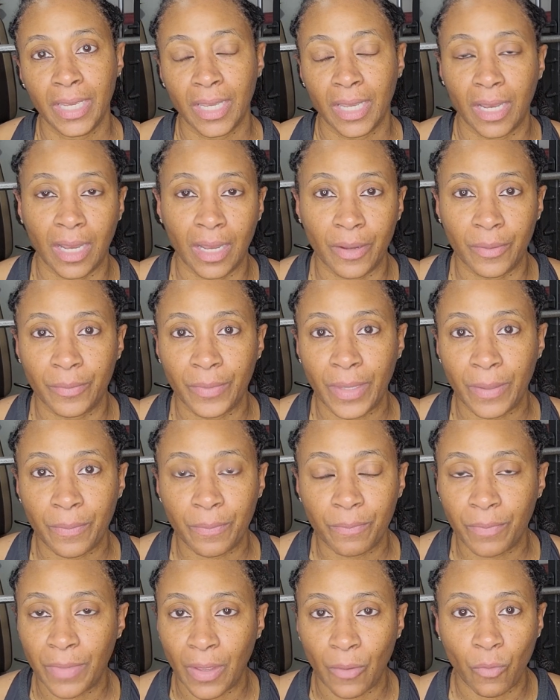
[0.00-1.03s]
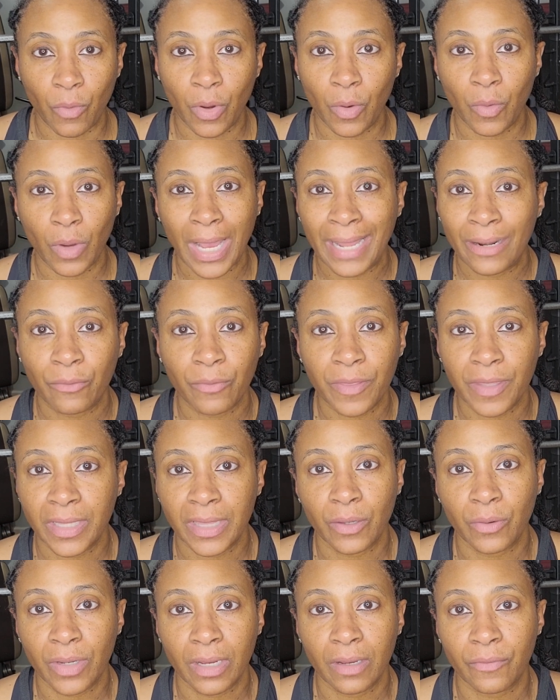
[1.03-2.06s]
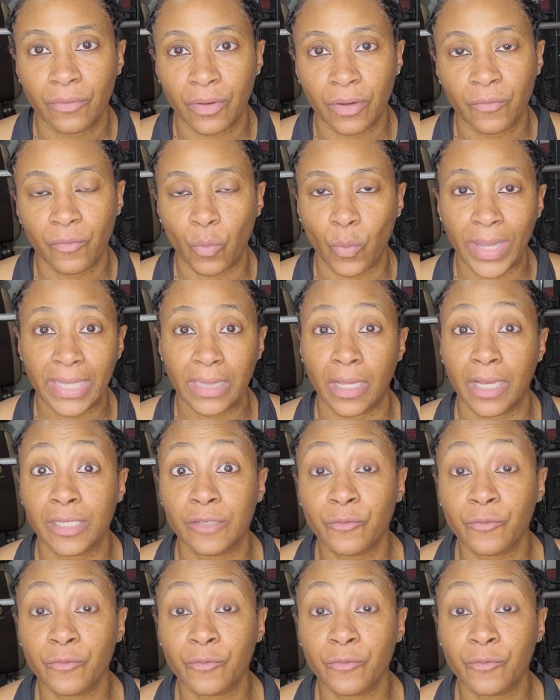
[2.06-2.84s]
Um, they, they won't, I don't think they'll cover it for weight loss.